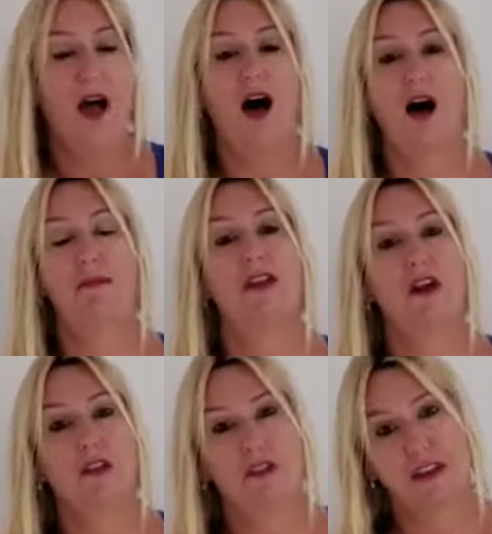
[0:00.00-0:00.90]

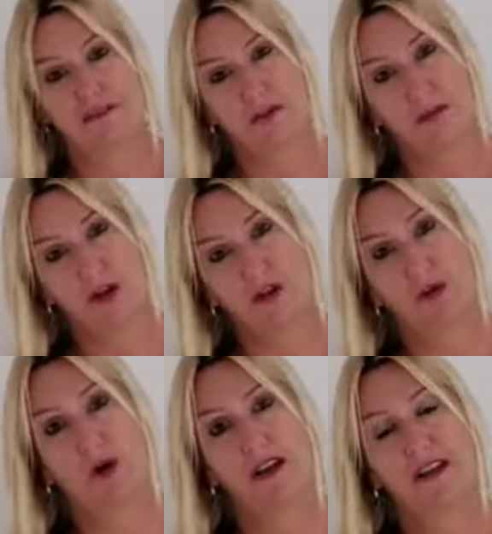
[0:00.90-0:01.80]
Another thing from module
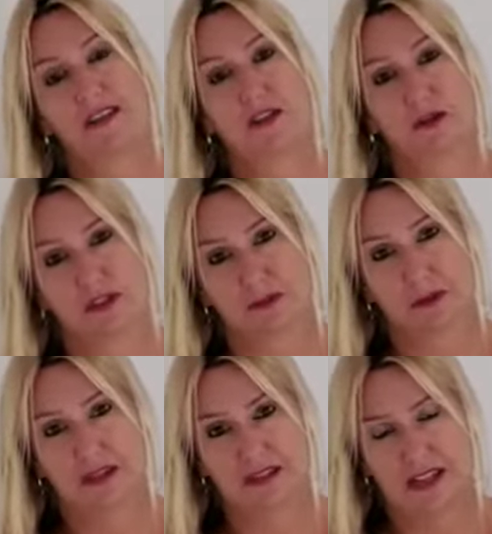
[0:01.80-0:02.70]
1 is the tourism
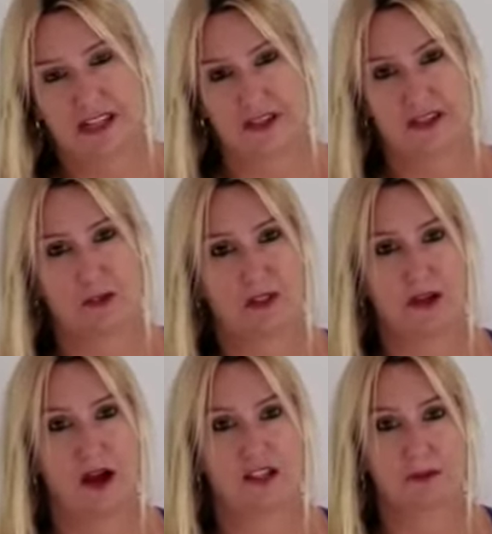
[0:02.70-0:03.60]
organization. So we
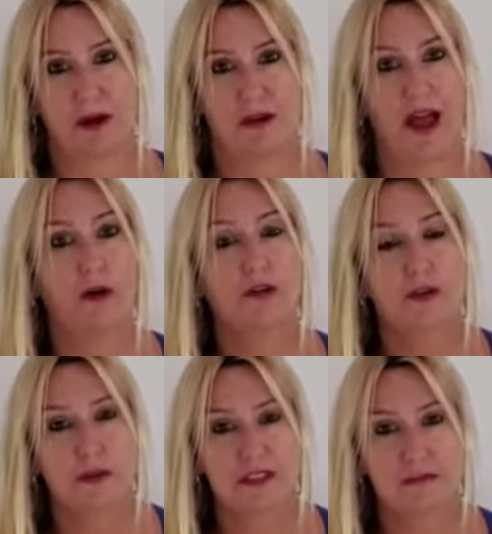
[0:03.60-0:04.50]
talked about how
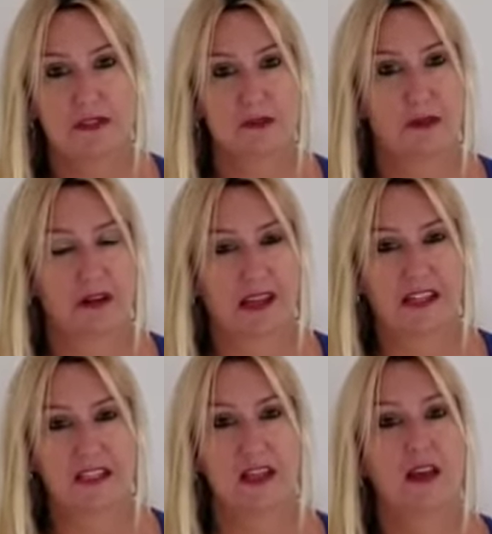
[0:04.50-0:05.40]
tourism is
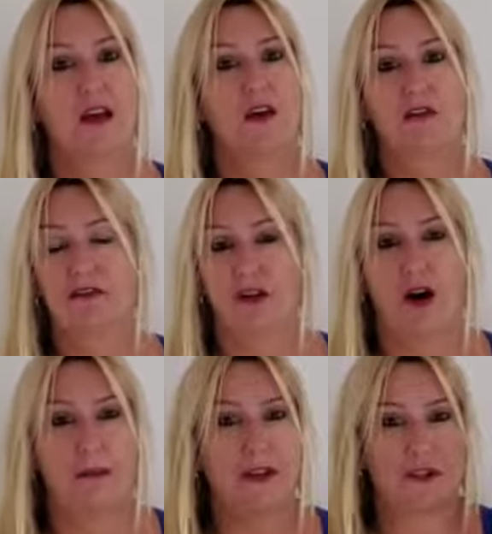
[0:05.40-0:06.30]
organized
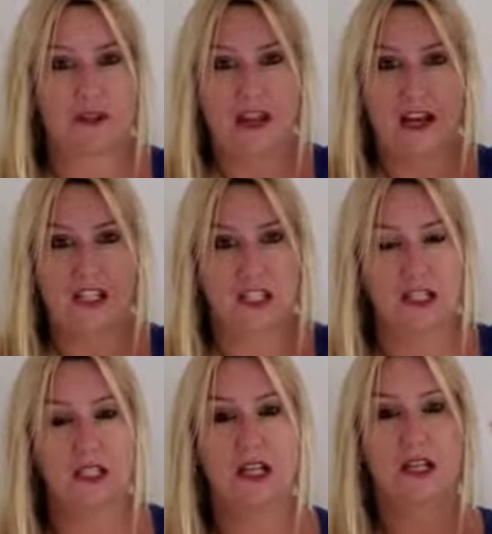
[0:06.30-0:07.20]
from
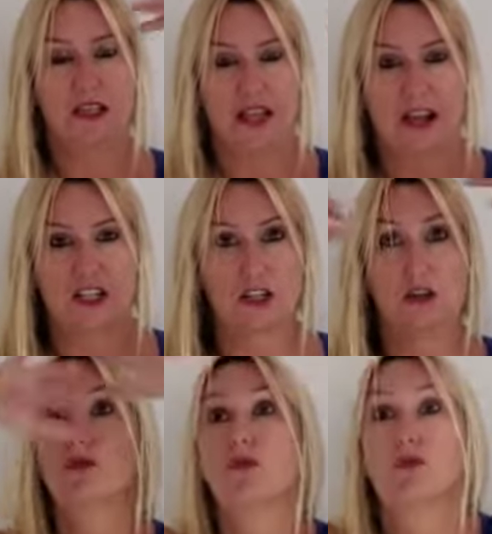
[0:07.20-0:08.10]
international,
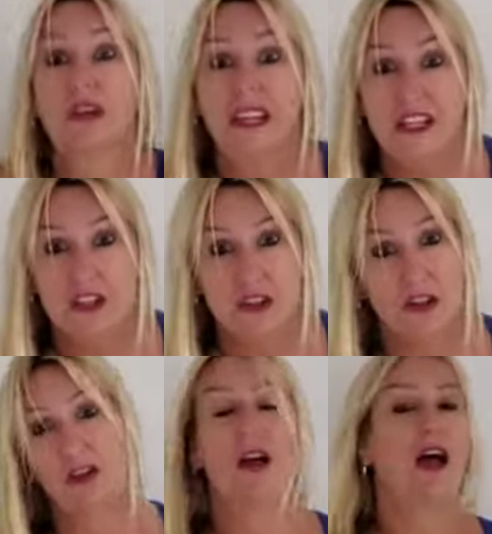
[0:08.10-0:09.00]
national,
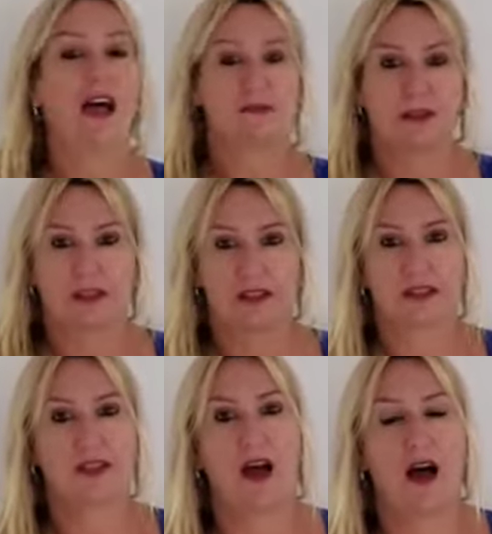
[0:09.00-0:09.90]
regional, as well as